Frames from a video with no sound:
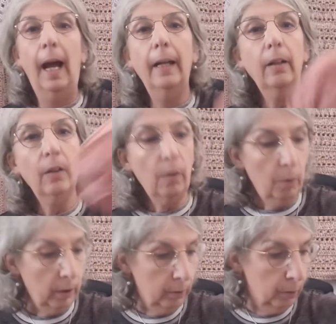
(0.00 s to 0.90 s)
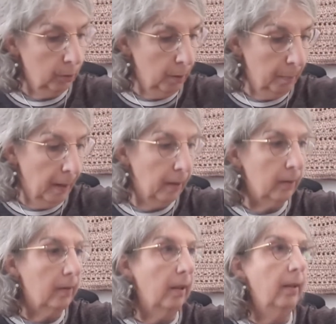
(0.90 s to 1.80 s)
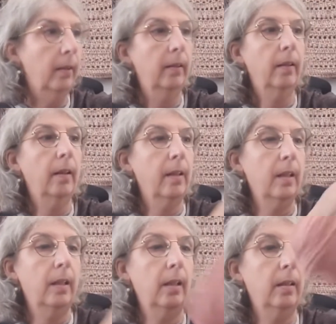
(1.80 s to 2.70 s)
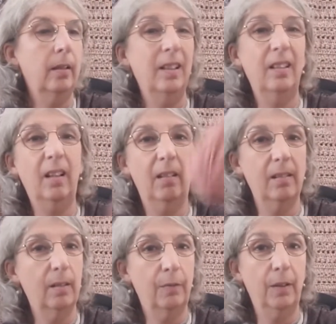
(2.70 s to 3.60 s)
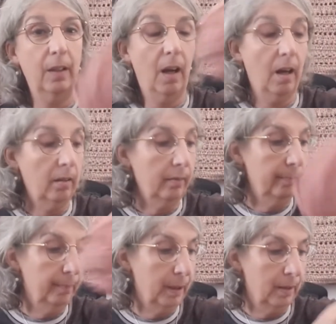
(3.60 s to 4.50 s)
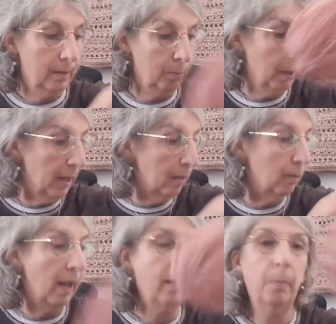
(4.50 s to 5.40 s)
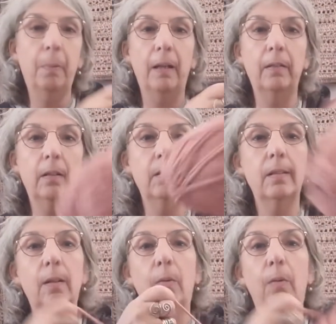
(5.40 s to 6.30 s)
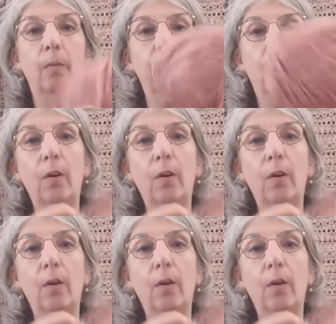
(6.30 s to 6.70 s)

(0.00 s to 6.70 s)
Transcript: I don't know what to do about the details of the yarn, because because when I write a pattern, so of